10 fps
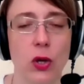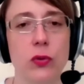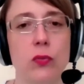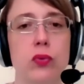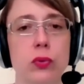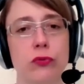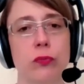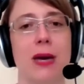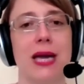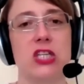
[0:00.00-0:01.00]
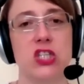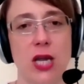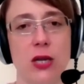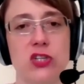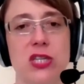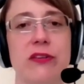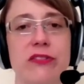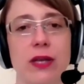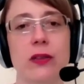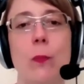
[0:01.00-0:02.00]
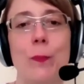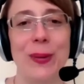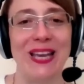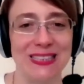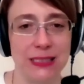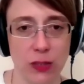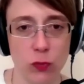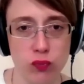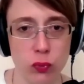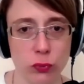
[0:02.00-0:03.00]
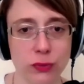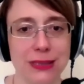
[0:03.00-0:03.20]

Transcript: the rules might change. These are the basic rules.